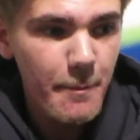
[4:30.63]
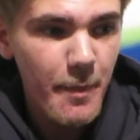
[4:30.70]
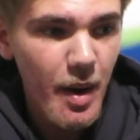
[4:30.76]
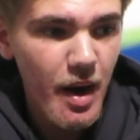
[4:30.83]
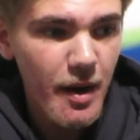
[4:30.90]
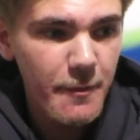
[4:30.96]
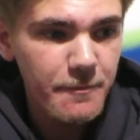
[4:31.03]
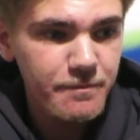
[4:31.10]

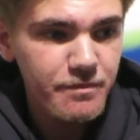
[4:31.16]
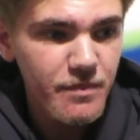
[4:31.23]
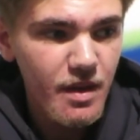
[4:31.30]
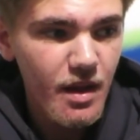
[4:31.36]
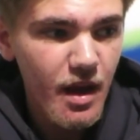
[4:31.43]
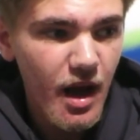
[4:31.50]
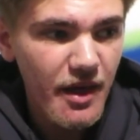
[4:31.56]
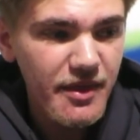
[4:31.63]
But
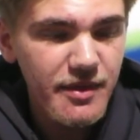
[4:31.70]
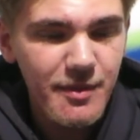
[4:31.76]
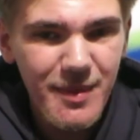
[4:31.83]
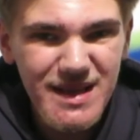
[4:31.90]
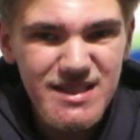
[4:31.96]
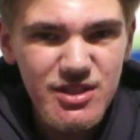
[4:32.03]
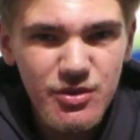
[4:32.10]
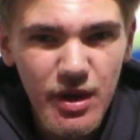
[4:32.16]
I think the
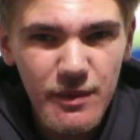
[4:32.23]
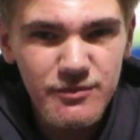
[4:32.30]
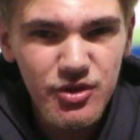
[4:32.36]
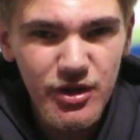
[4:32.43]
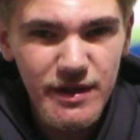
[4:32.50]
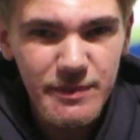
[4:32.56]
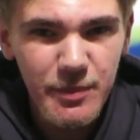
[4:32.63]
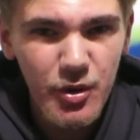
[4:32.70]
message I'm
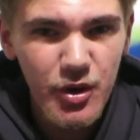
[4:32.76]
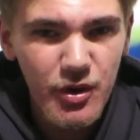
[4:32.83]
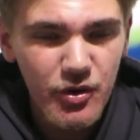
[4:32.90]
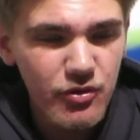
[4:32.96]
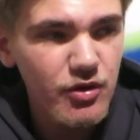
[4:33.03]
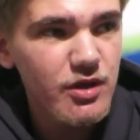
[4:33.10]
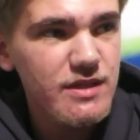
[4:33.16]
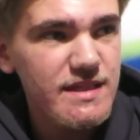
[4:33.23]
trying to put
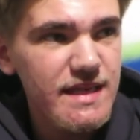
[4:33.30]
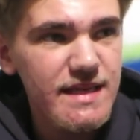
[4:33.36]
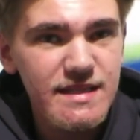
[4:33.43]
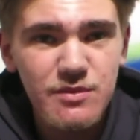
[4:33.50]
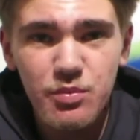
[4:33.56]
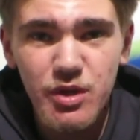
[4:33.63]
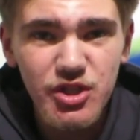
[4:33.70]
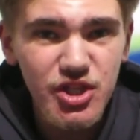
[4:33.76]
across
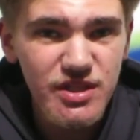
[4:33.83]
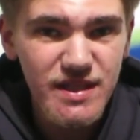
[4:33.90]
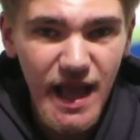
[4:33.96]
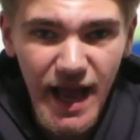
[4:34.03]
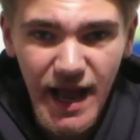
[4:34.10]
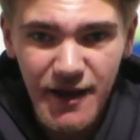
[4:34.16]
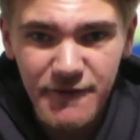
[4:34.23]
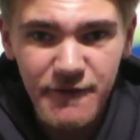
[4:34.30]
is we just
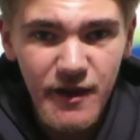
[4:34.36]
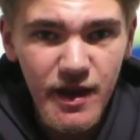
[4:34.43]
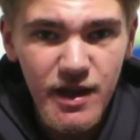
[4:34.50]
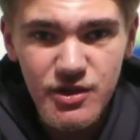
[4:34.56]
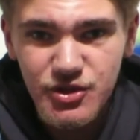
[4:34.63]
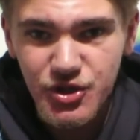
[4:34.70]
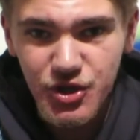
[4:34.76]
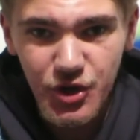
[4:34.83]
have
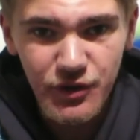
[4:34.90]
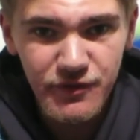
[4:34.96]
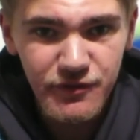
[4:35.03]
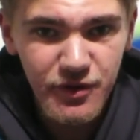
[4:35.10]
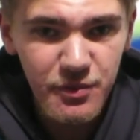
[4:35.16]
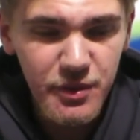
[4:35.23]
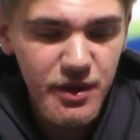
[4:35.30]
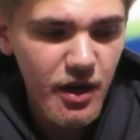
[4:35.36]
to go
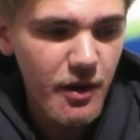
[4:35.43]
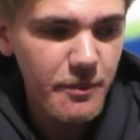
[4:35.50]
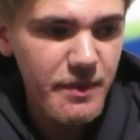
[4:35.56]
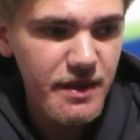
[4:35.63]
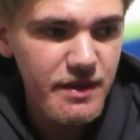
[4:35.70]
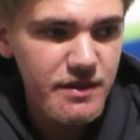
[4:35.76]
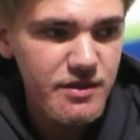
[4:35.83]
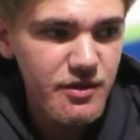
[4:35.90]
for it. We can't
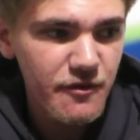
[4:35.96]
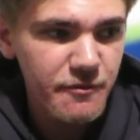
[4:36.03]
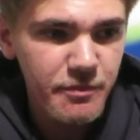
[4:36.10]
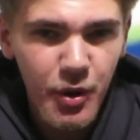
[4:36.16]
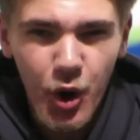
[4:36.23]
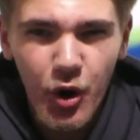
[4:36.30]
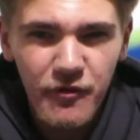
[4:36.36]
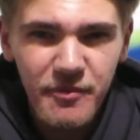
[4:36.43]
be sort of
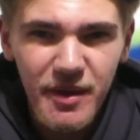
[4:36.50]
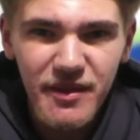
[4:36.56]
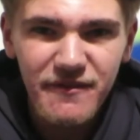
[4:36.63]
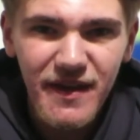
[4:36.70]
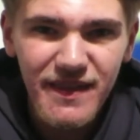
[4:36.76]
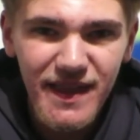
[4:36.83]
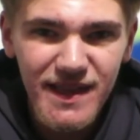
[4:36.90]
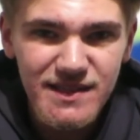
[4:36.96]
put off by the
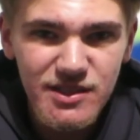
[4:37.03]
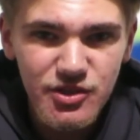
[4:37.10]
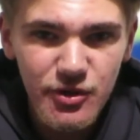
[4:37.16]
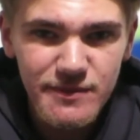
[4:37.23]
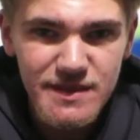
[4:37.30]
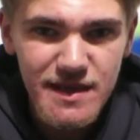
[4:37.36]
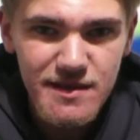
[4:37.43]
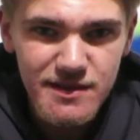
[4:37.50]
fact that it's a
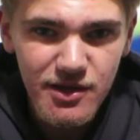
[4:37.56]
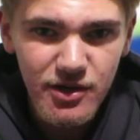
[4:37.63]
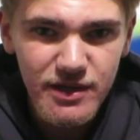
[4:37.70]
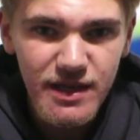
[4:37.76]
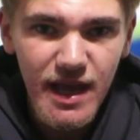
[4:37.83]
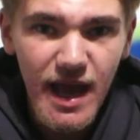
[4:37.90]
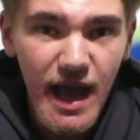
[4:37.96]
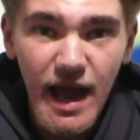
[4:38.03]
top six
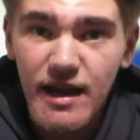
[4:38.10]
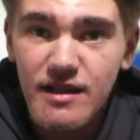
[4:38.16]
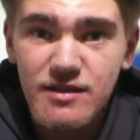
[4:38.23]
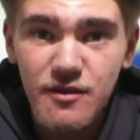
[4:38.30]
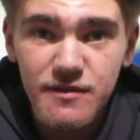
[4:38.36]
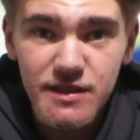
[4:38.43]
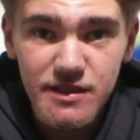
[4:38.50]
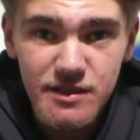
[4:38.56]
side and
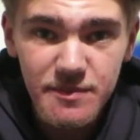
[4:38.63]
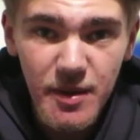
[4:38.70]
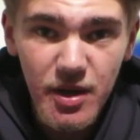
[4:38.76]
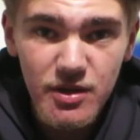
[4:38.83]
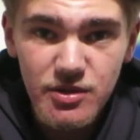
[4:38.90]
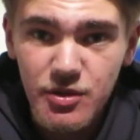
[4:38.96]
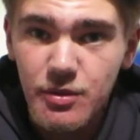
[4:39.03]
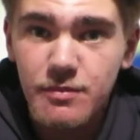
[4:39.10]
it's obviously
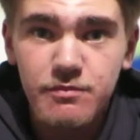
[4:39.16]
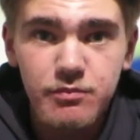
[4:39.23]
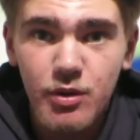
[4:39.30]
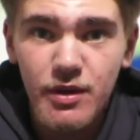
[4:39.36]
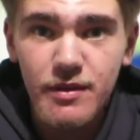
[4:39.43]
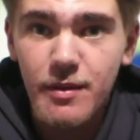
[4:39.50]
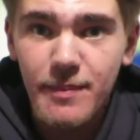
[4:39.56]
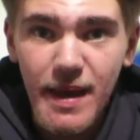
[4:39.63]
Spurs, who are
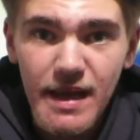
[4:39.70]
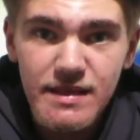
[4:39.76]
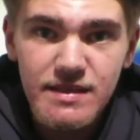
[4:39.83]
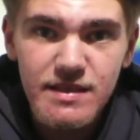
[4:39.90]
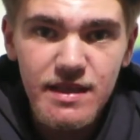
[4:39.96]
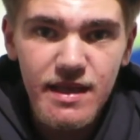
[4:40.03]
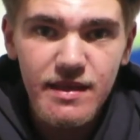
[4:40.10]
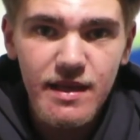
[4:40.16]
one of the
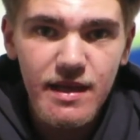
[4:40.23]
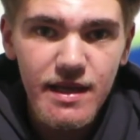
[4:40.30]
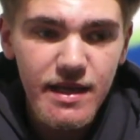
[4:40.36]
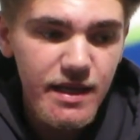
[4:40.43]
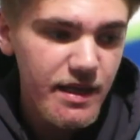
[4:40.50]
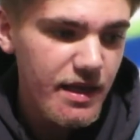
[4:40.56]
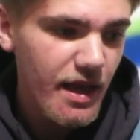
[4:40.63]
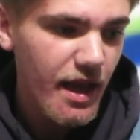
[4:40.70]
best in the
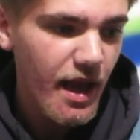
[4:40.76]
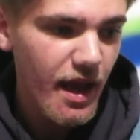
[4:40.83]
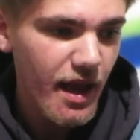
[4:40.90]
league.